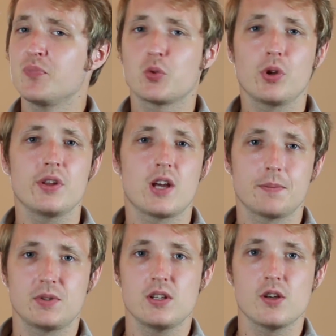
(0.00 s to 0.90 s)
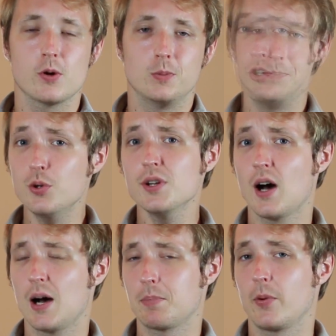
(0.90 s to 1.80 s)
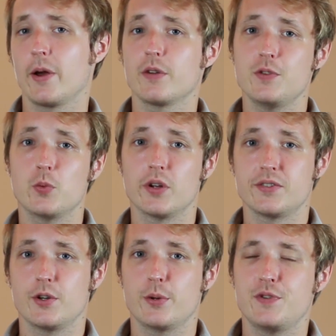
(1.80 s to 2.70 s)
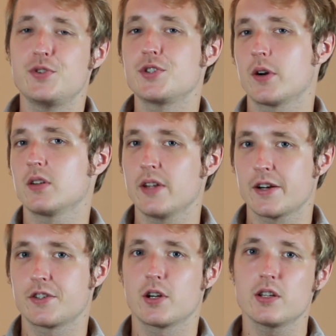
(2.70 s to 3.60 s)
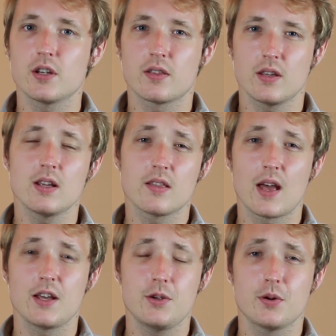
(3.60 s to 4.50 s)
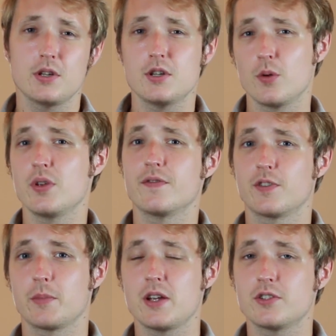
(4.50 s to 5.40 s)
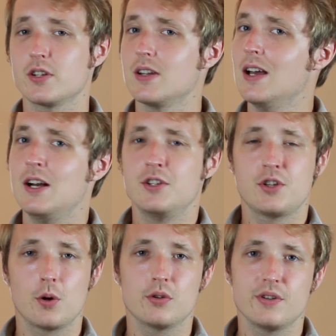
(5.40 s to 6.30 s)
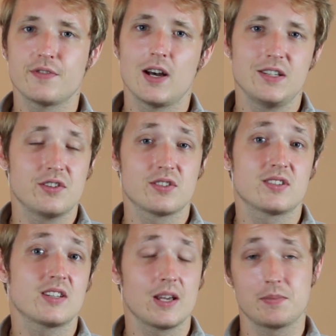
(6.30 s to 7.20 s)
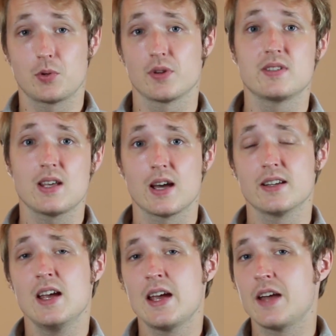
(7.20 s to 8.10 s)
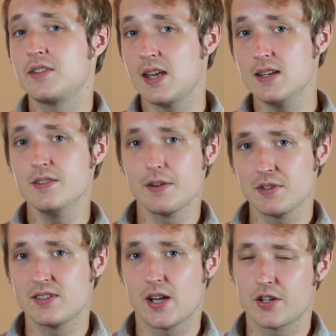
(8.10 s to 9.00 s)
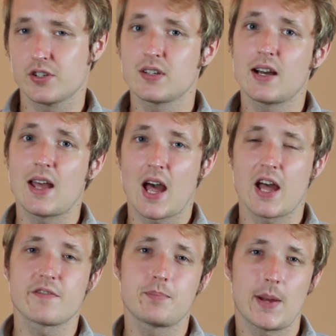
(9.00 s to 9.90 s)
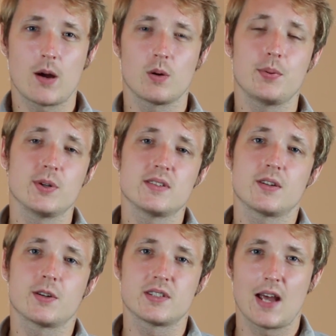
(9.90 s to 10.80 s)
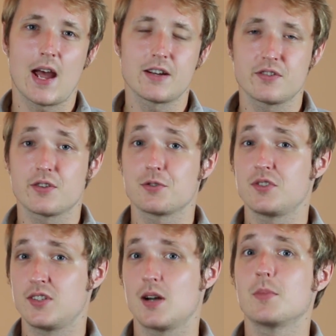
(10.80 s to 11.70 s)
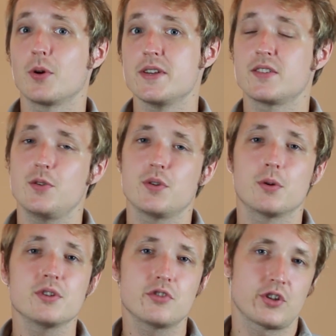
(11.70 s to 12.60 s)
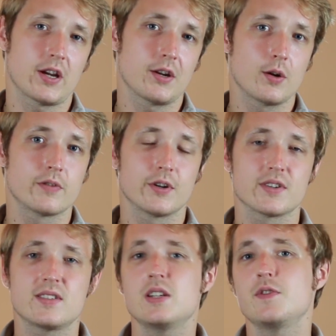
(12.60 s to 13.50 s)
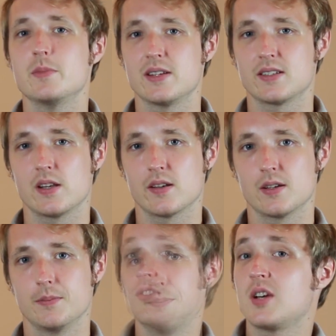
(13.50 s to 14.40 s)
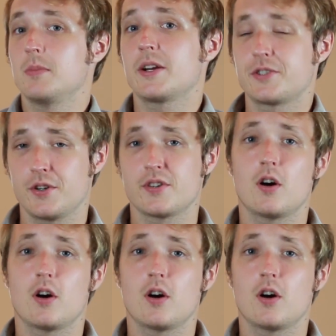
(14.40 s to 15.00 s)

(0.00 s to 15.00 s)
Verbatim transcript: It's really up to you. You can hop around if you want to. If you start a lecture and you think that you already know the information, totally fine to just skip towards the end. At the end of every section, I have PowerPoints that are attached that are summary, so you can always check it over to see if you missed anything. Some lectures